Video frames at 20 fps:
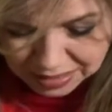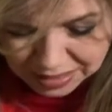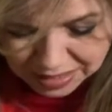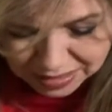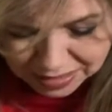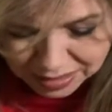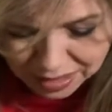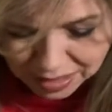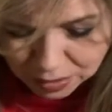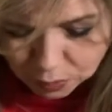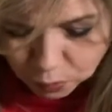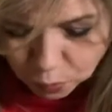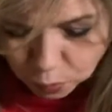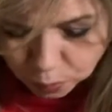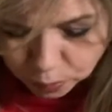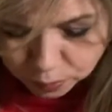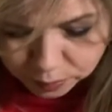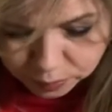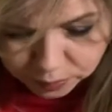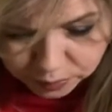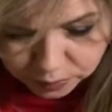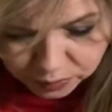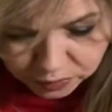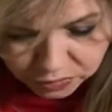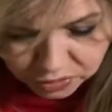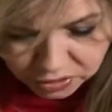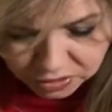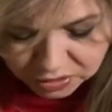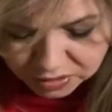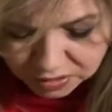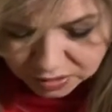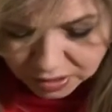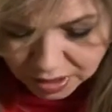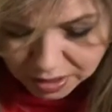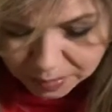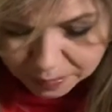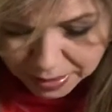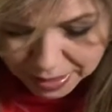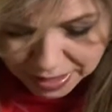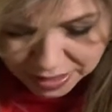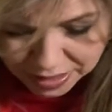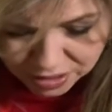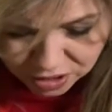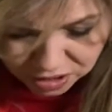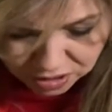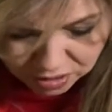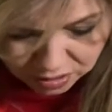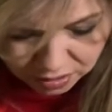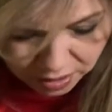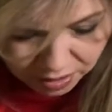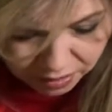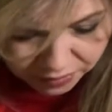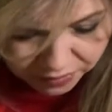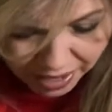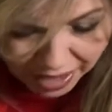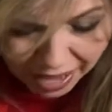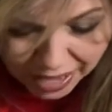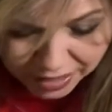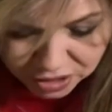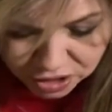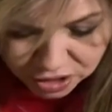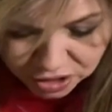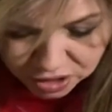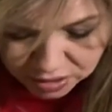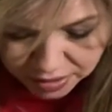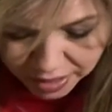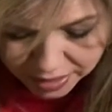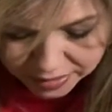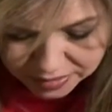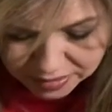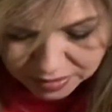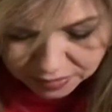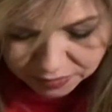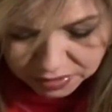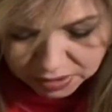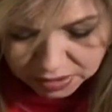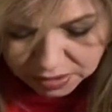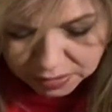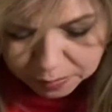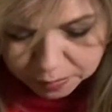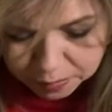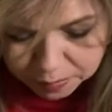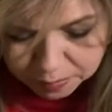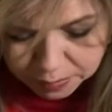a lot of passion, a lot of action, activity,